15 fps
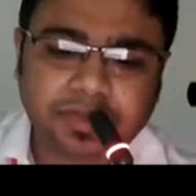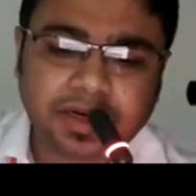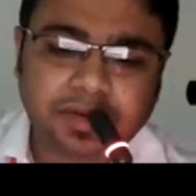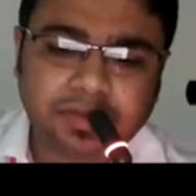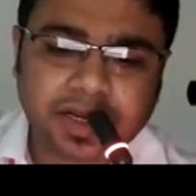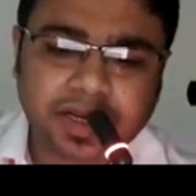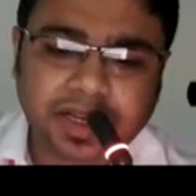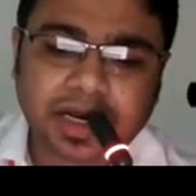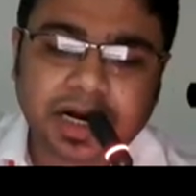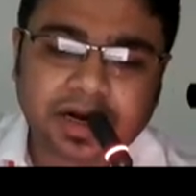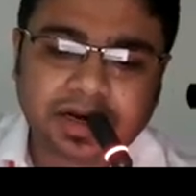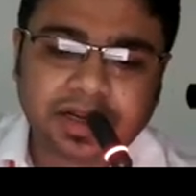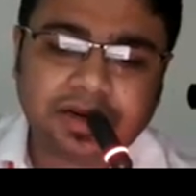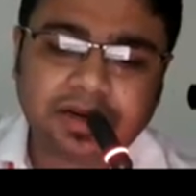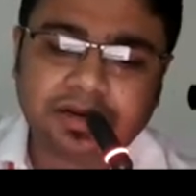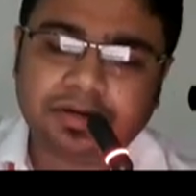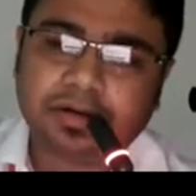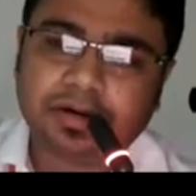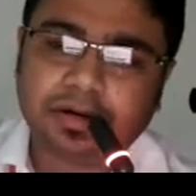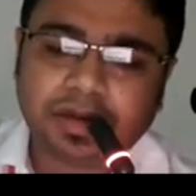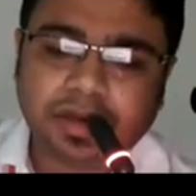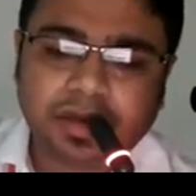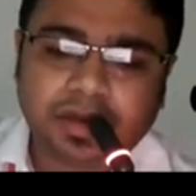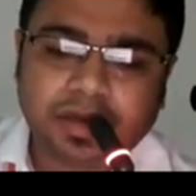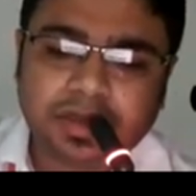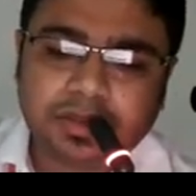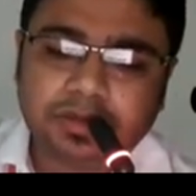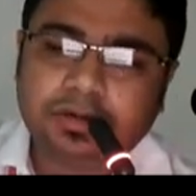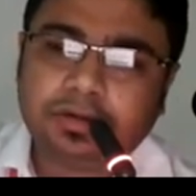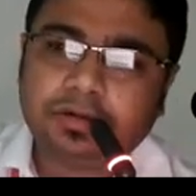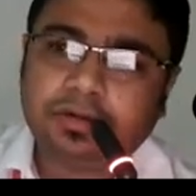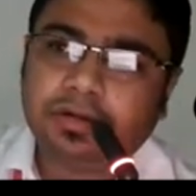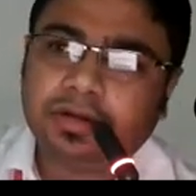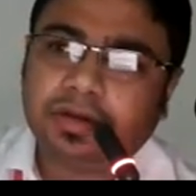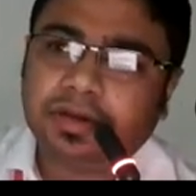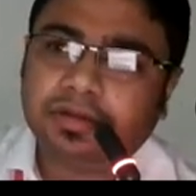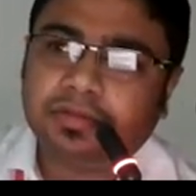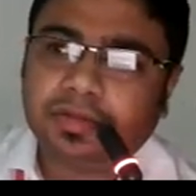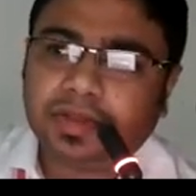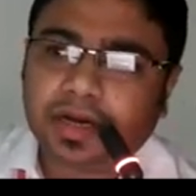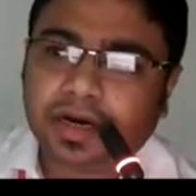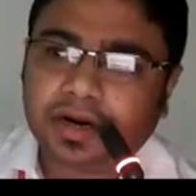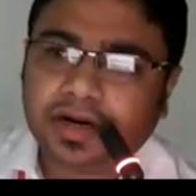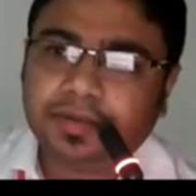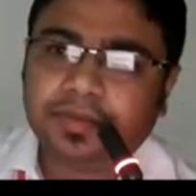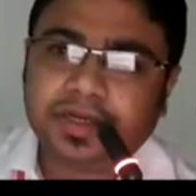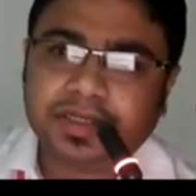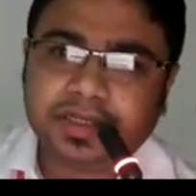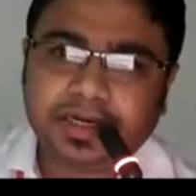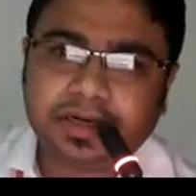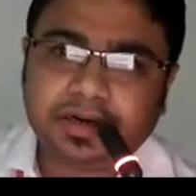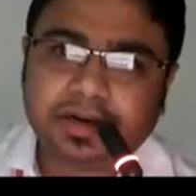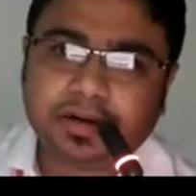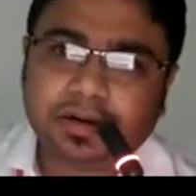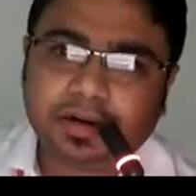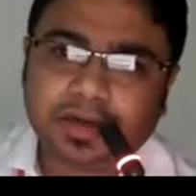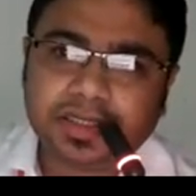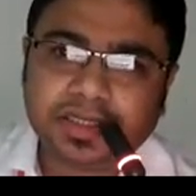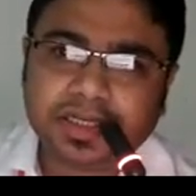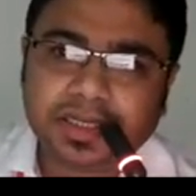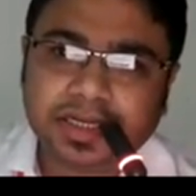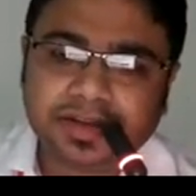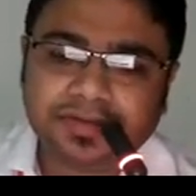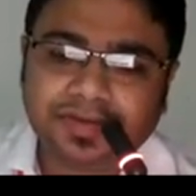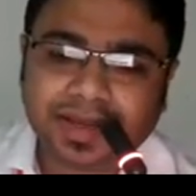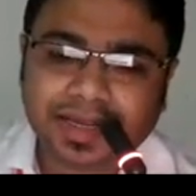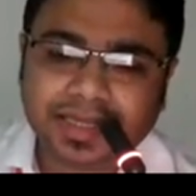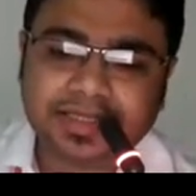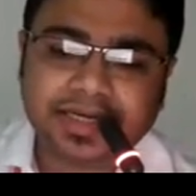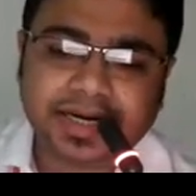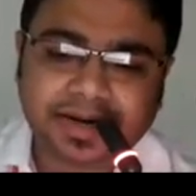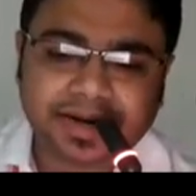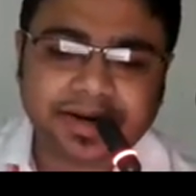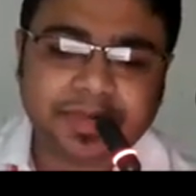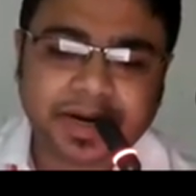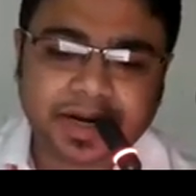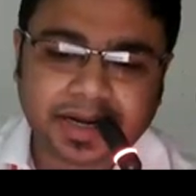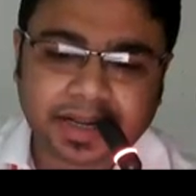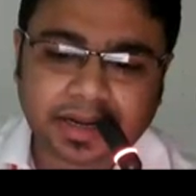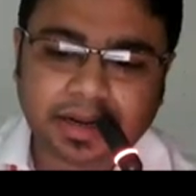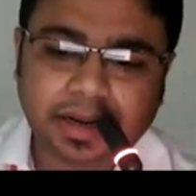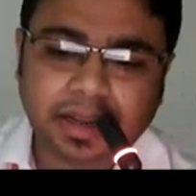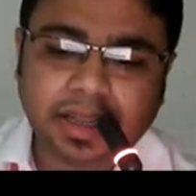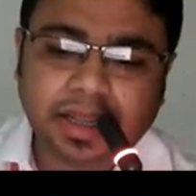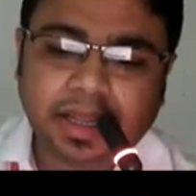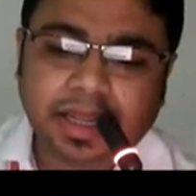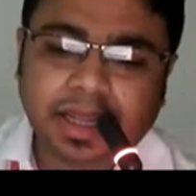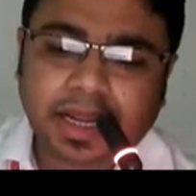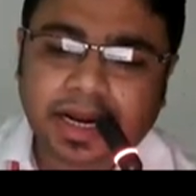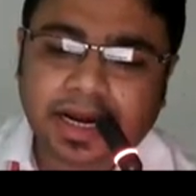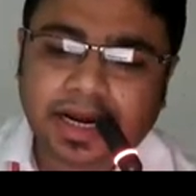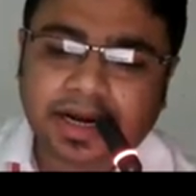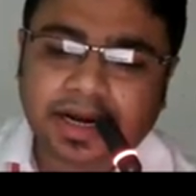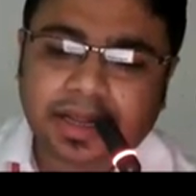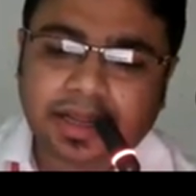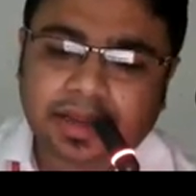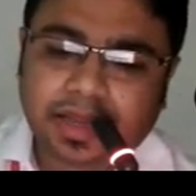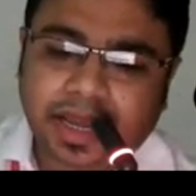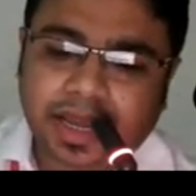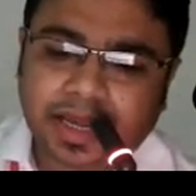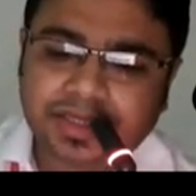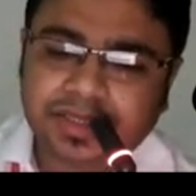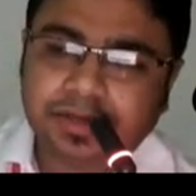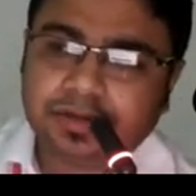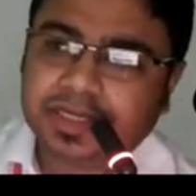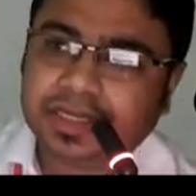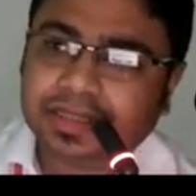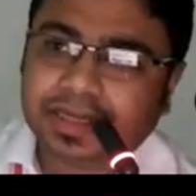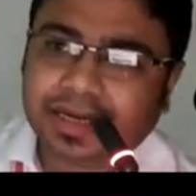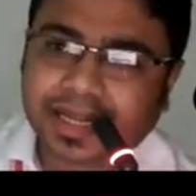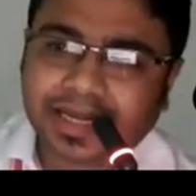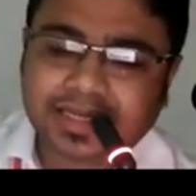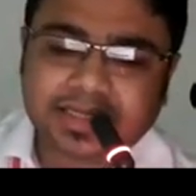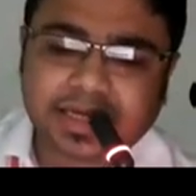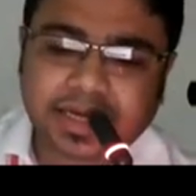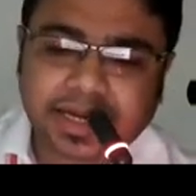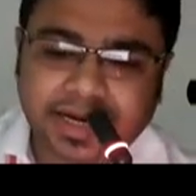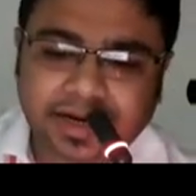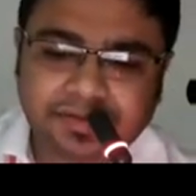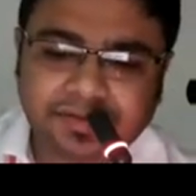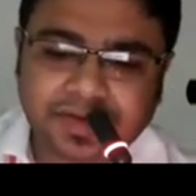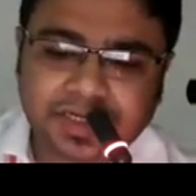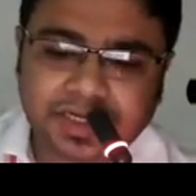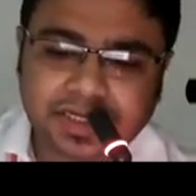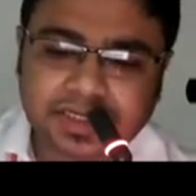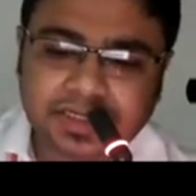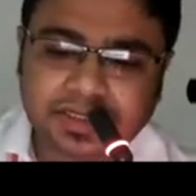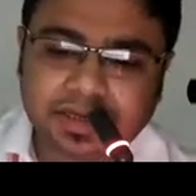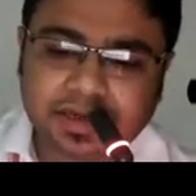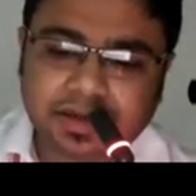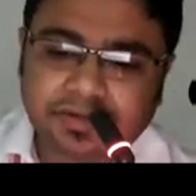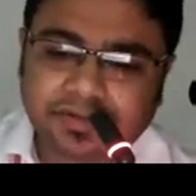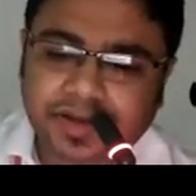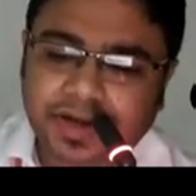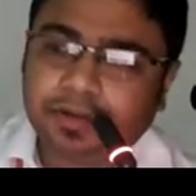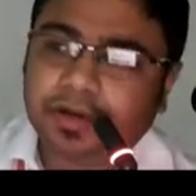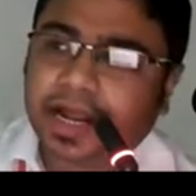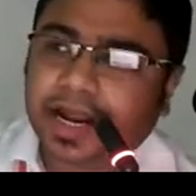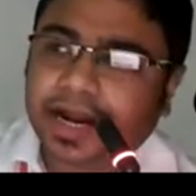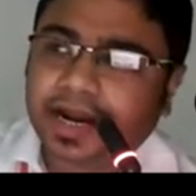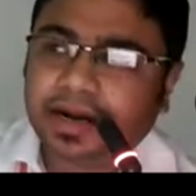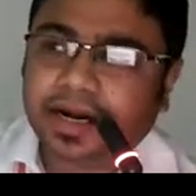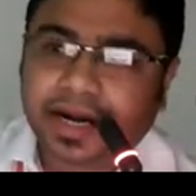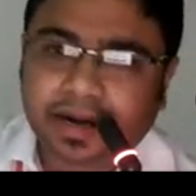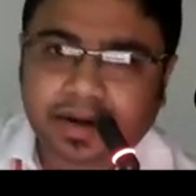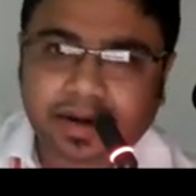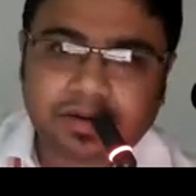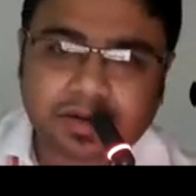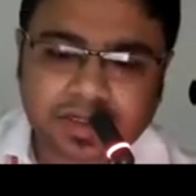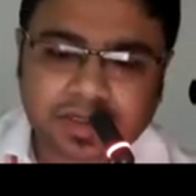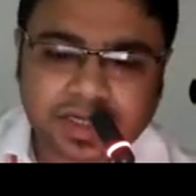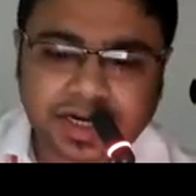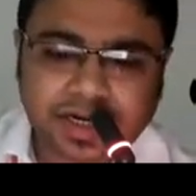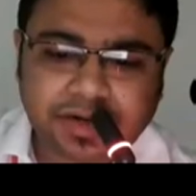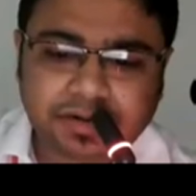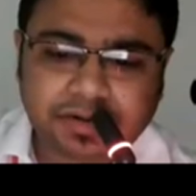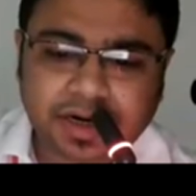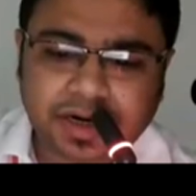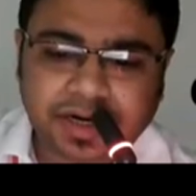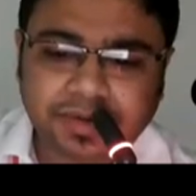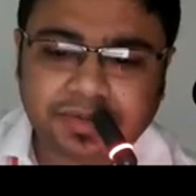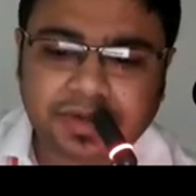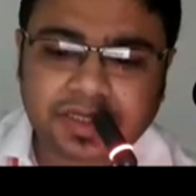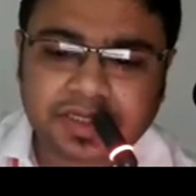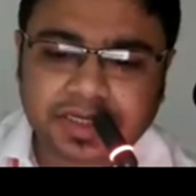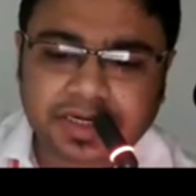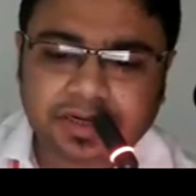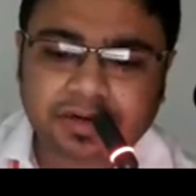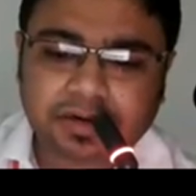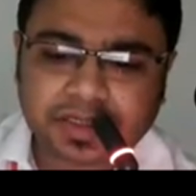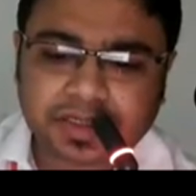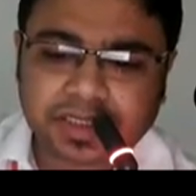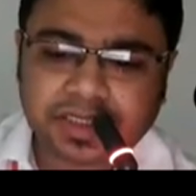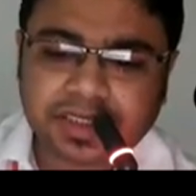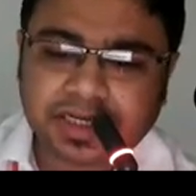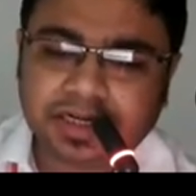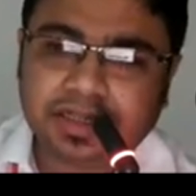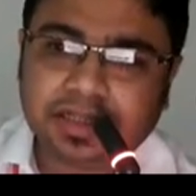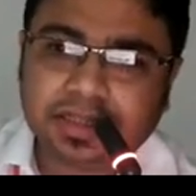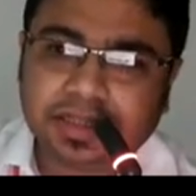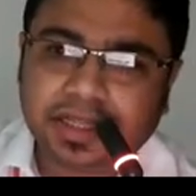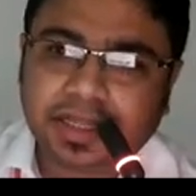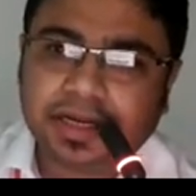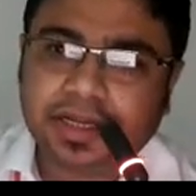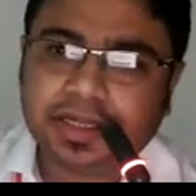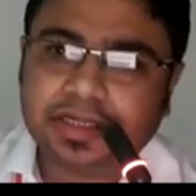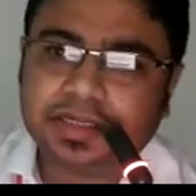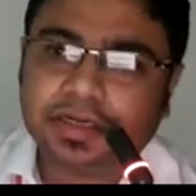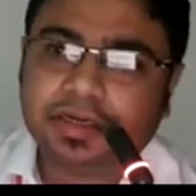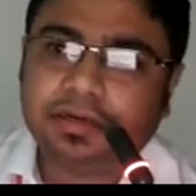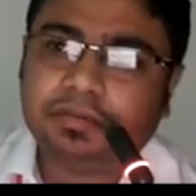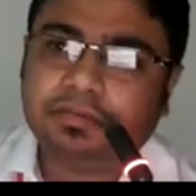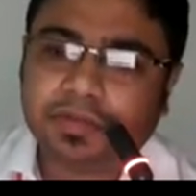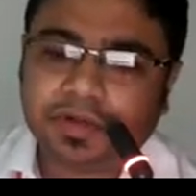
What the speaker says: pulmonary arteriole. So 100% oxygen giving is detrimental. And as you see in the next slide, which is when you add nitric oxide to 100% oxygen, there is a